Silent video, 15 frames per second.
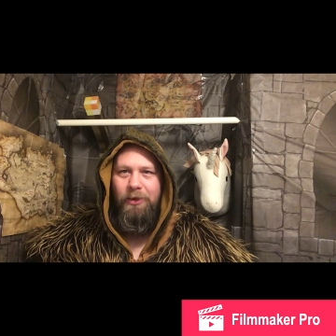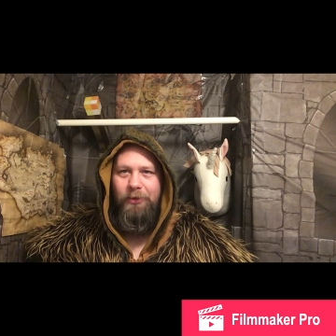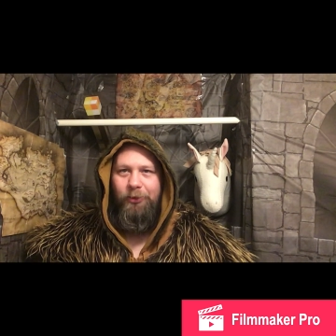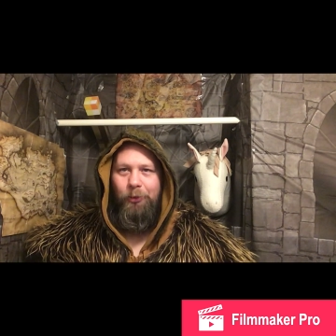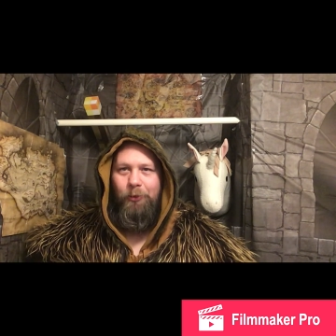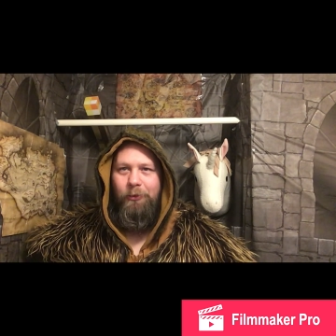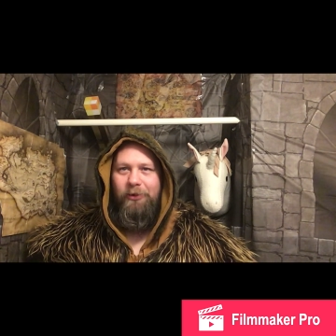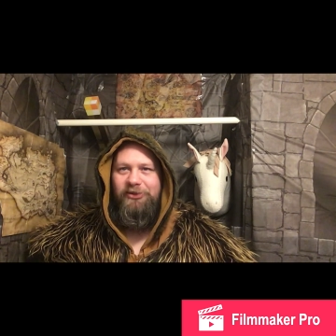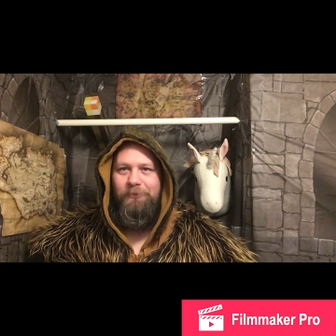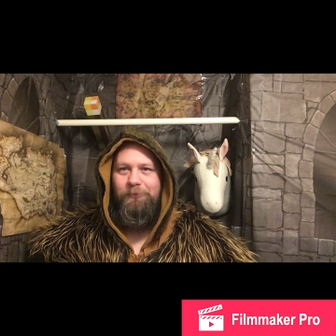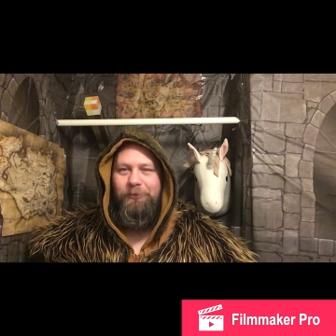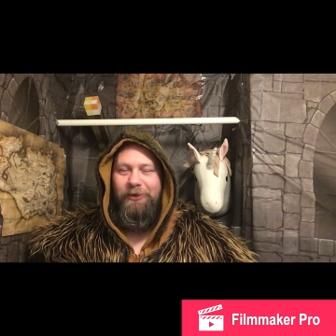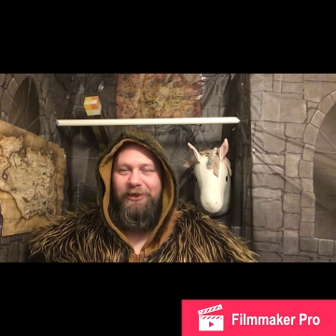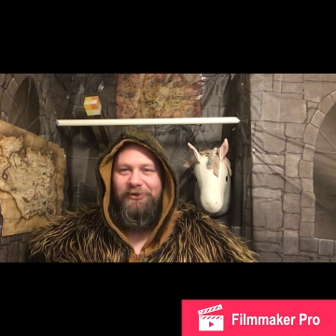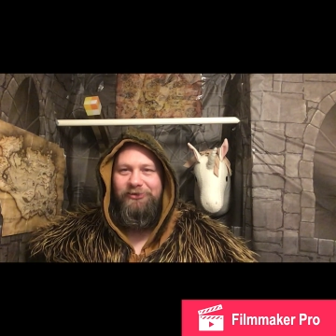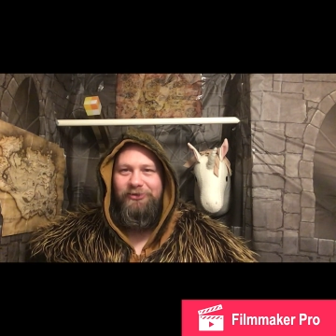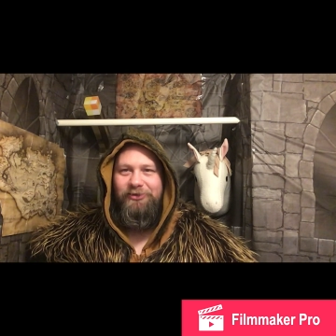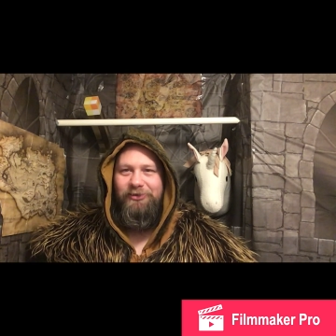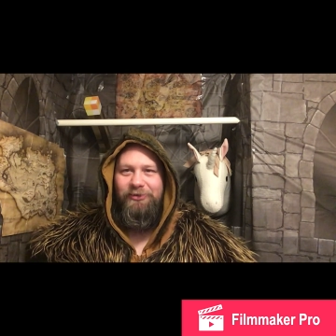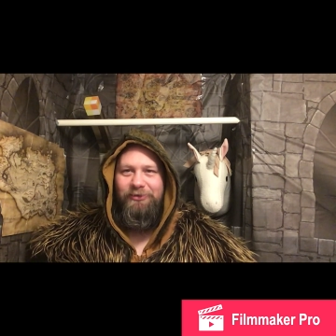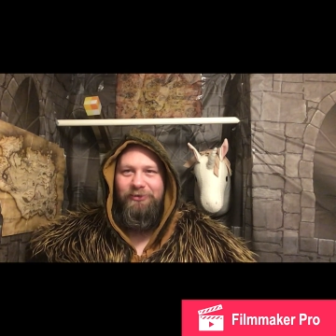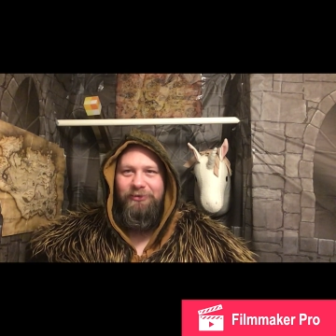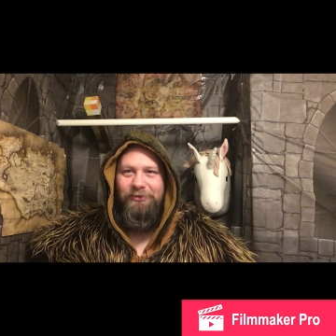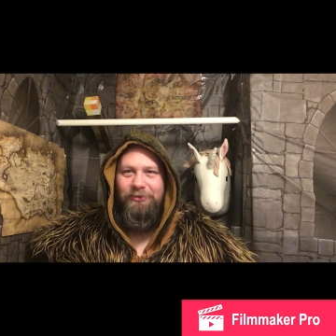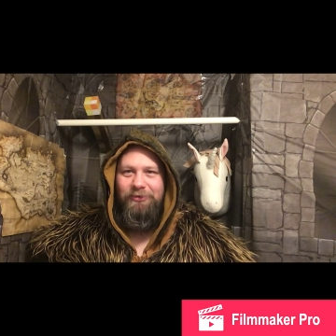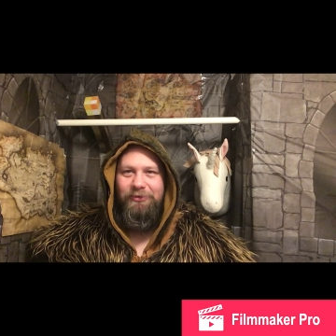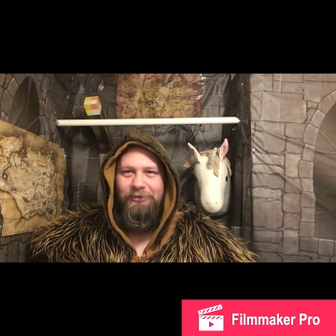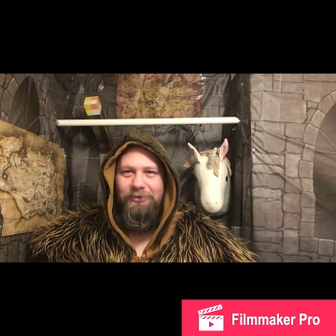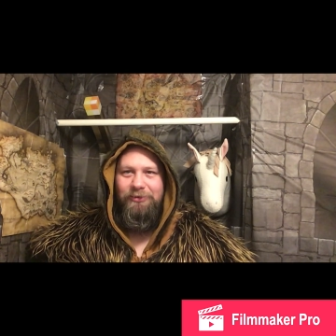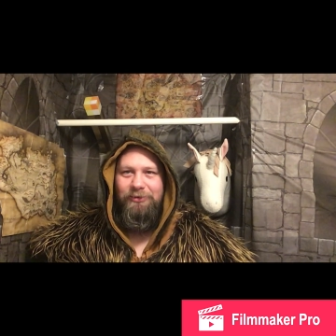Thor is impressed
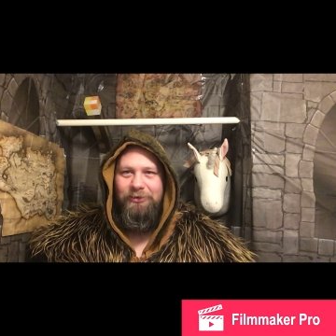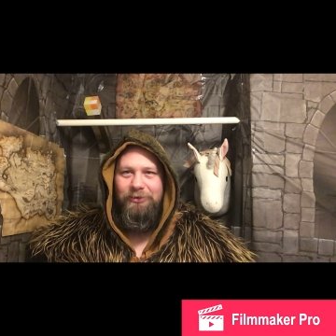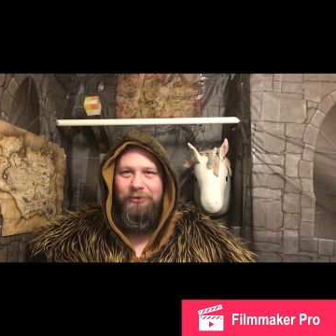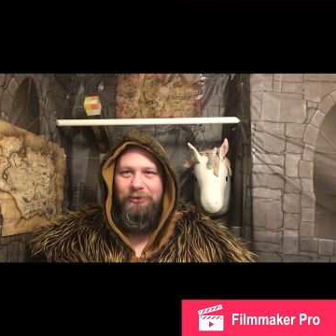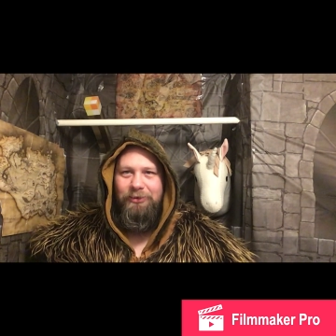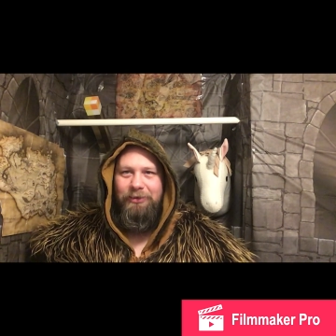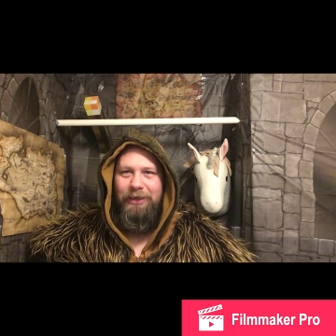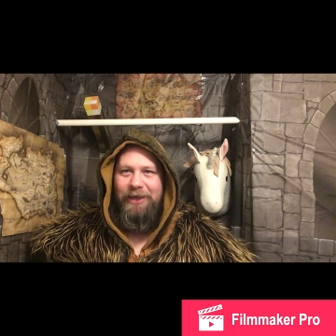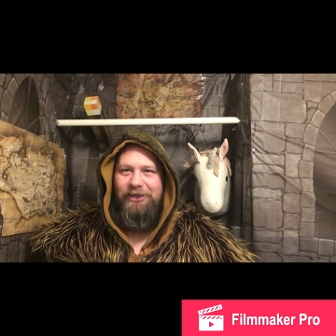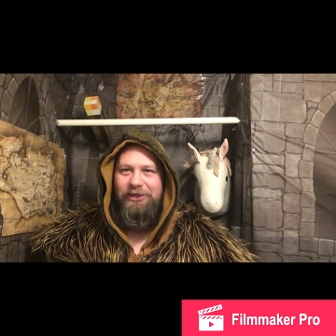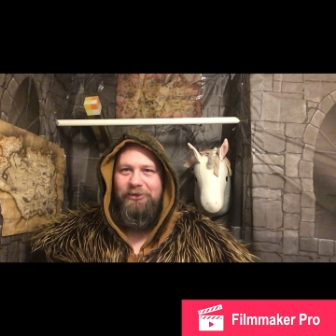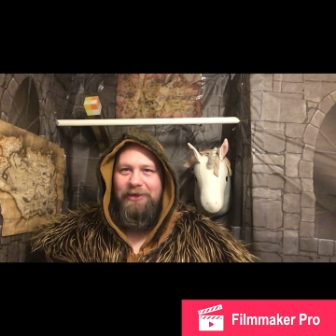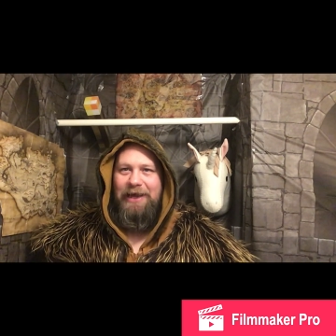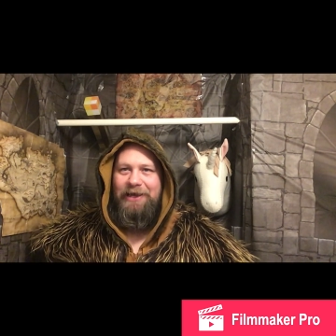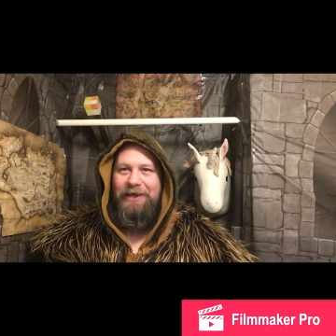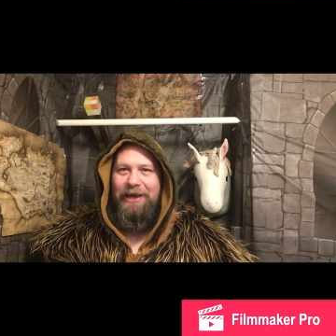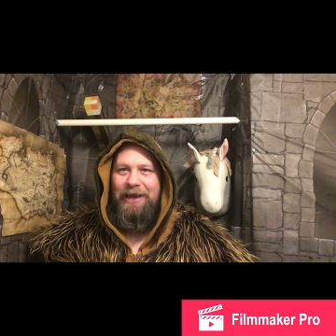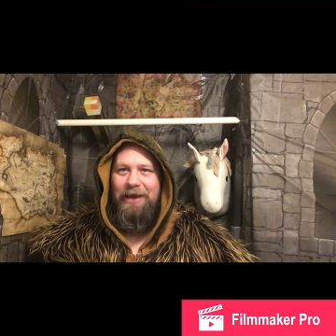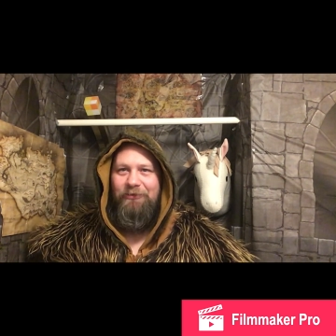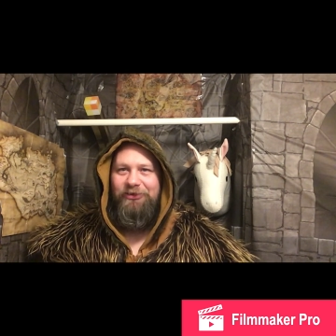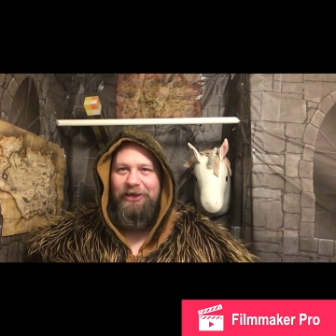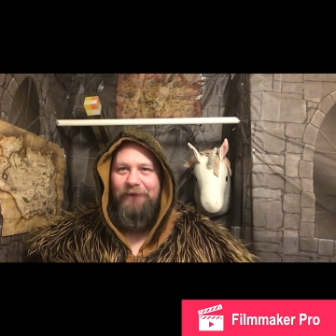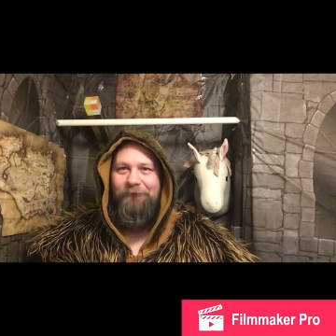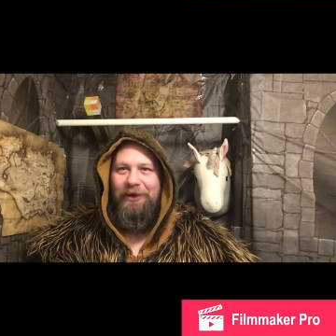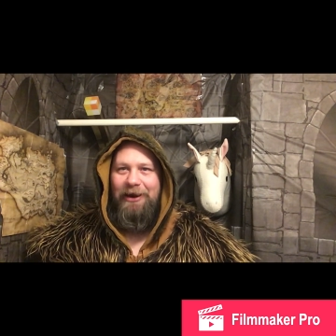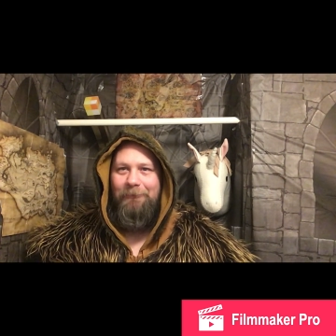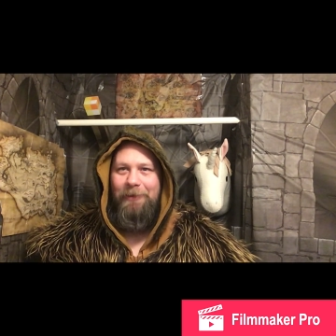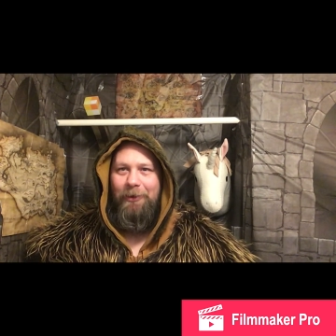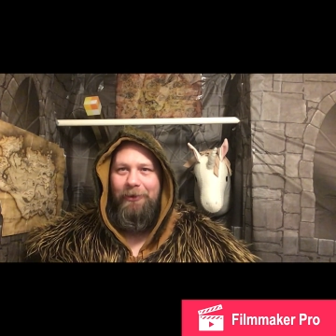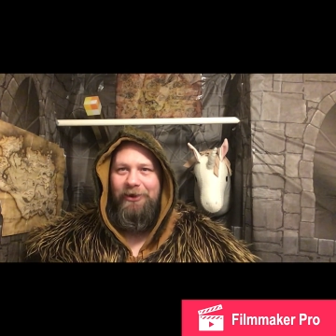and is glad to have this kind of
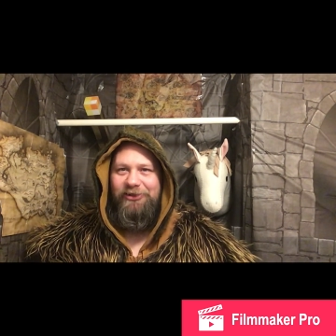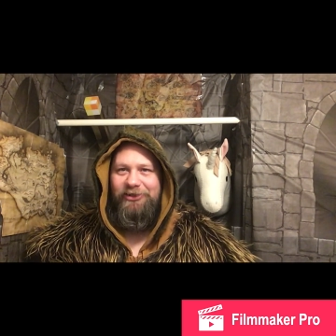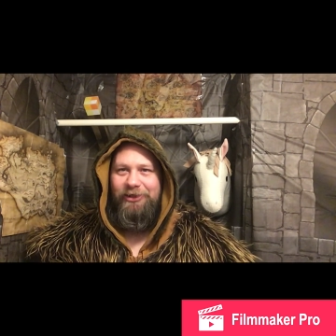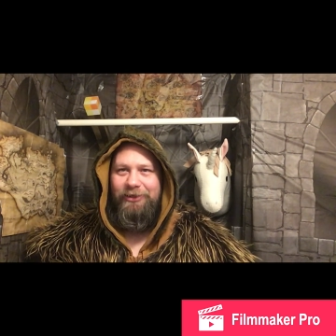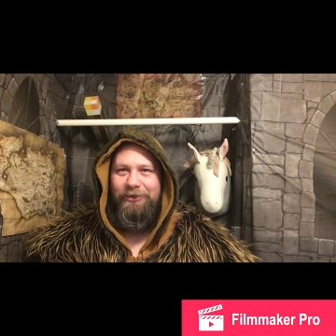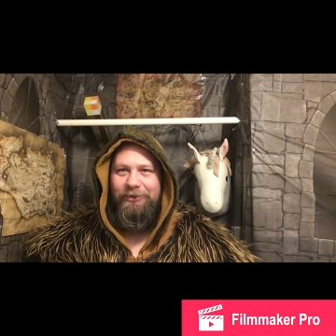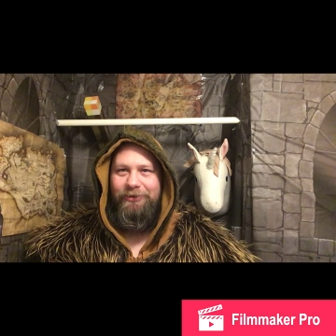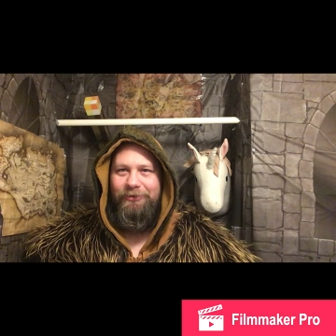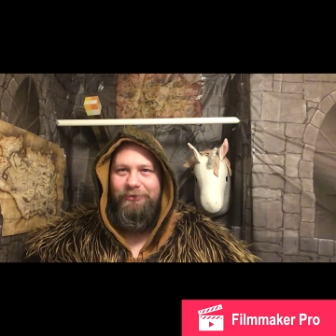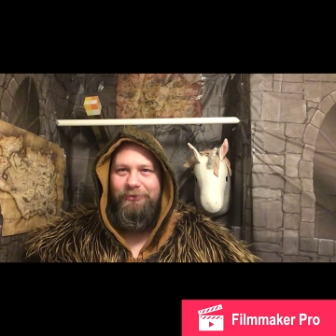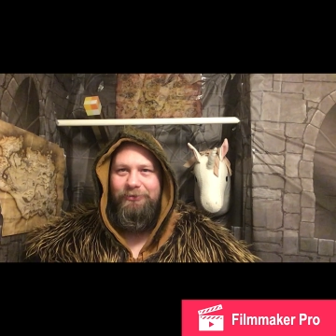firepower inside.